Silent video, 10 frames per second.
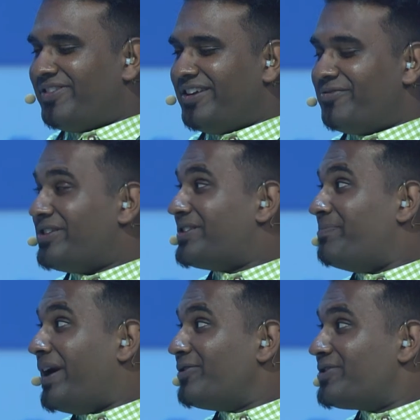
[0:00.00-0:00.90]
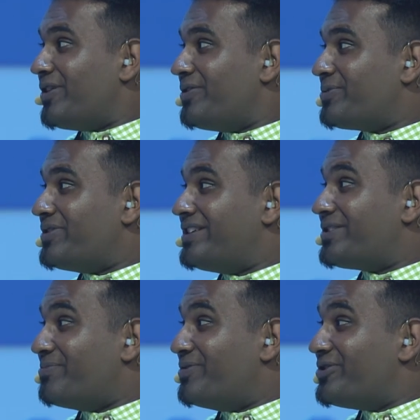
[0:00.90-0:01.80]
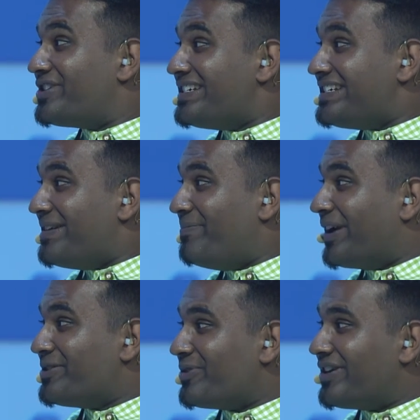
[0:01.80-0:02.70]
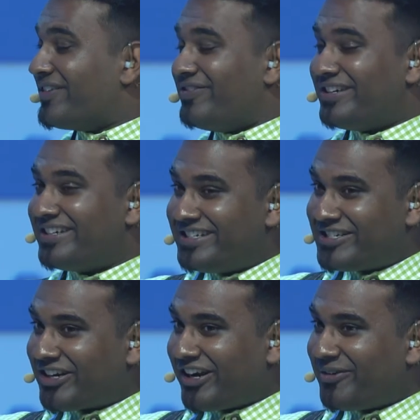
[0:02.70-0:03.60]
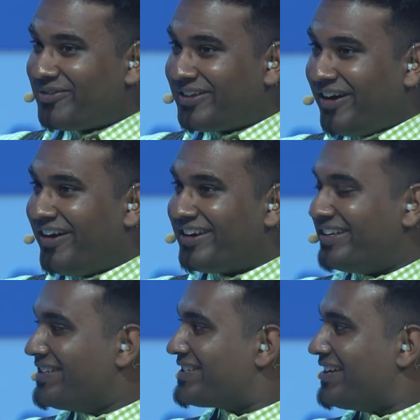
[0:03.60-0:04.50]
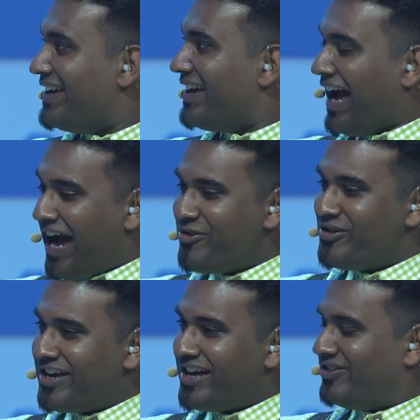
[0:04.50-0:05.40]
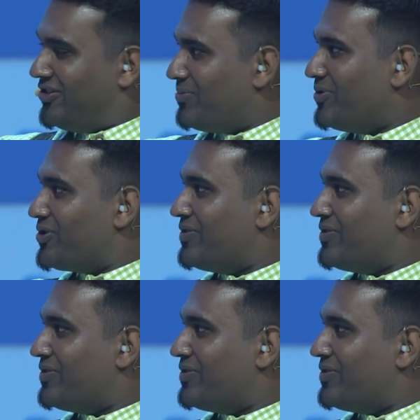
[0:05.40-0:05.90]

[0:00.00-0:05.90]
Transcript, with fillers: the recent milestones with distribution, but I was wondering if you could share with the audience how you got distribution